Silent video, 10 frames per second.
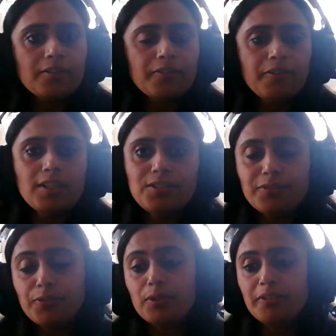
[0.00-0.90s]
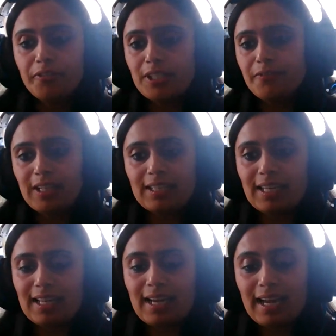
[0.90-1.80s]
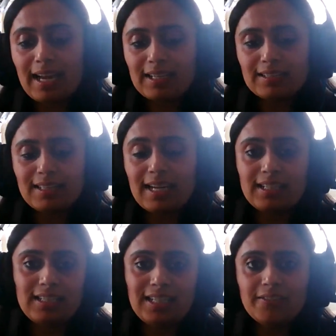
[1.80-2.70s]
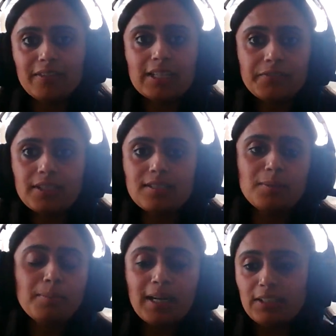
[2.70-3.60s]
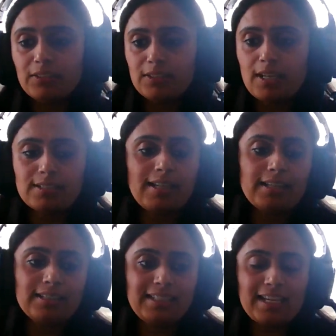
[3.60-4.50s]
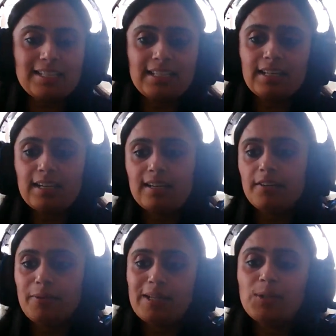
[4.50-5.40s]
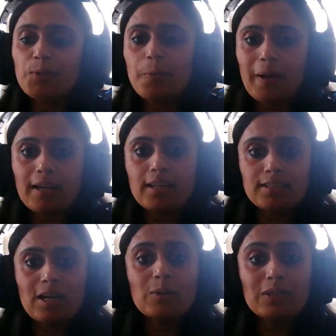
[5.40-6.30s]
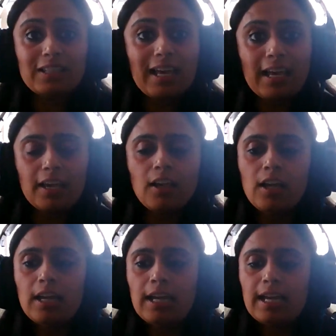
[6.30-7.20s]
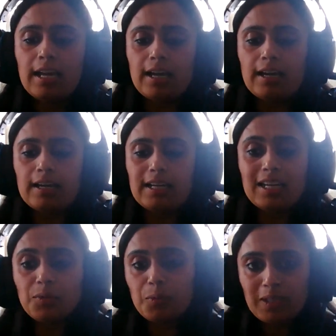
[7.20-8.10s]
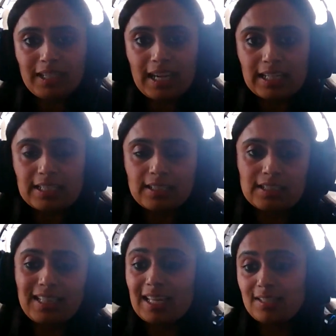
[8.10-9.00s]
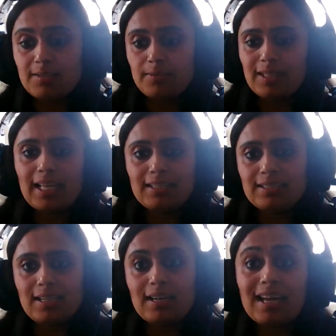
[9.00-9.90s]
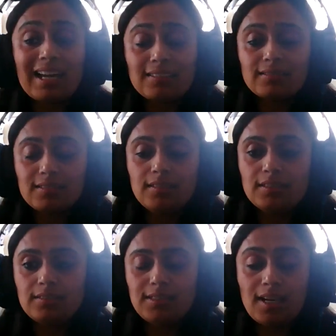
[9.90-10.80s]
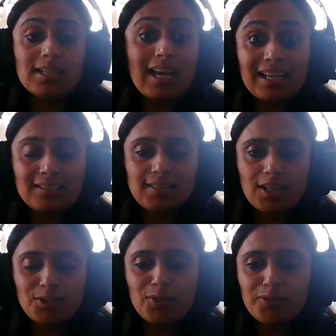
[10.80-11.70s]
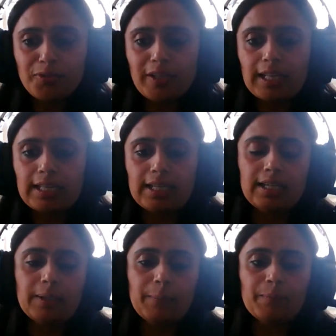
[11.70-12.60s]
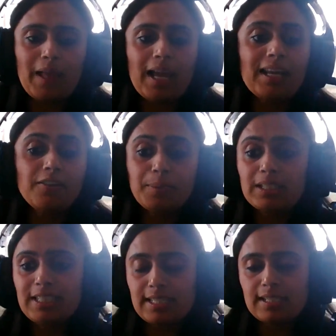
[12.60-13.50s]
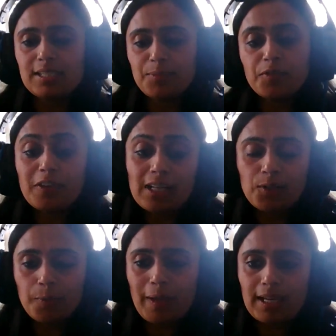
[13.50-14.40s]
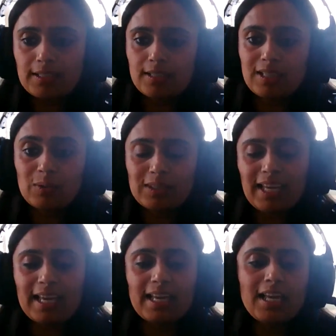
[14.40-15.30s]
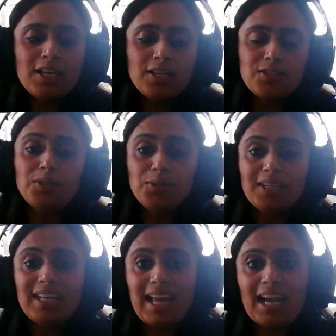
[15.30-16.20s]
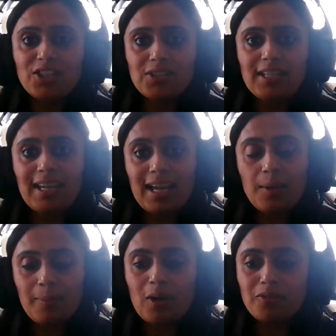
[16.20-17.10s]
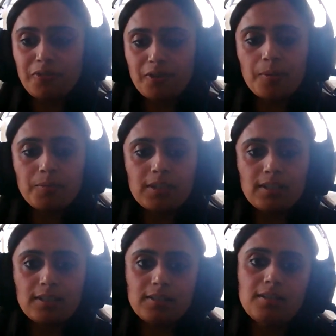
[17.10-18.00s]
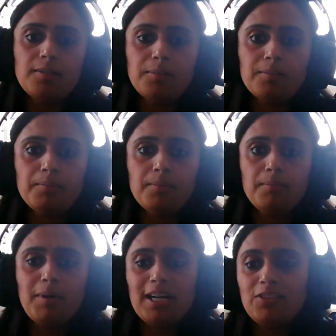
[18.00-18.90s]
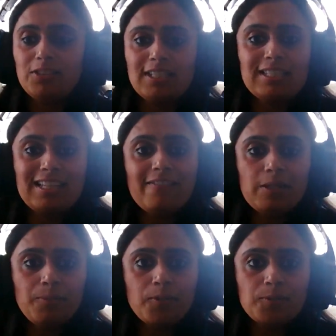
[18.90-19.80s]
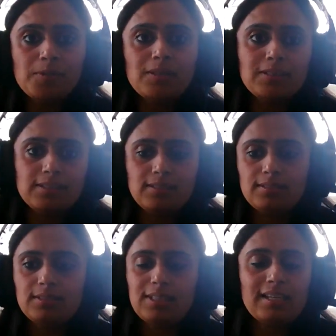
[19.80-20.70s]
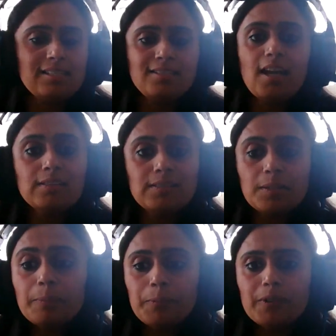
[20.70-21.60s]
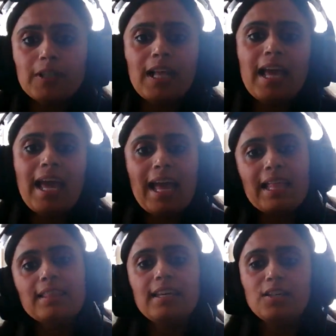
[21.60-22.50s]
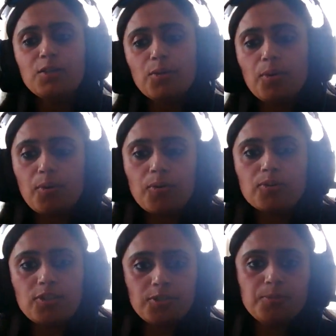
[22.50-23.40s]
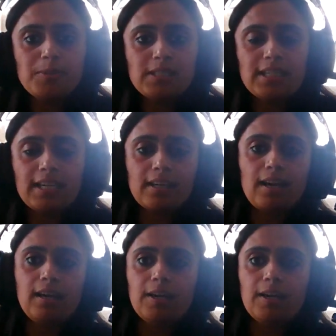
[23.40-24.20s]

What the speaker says: first of all, the first feeling that I had is that even if it is a minute task, like testing a well-known package out there in V8, that's the task I started off with, and I've been testing some of the well-known packages out there. So you can actually help out from the minutest level possible. Say start simple and then go on to building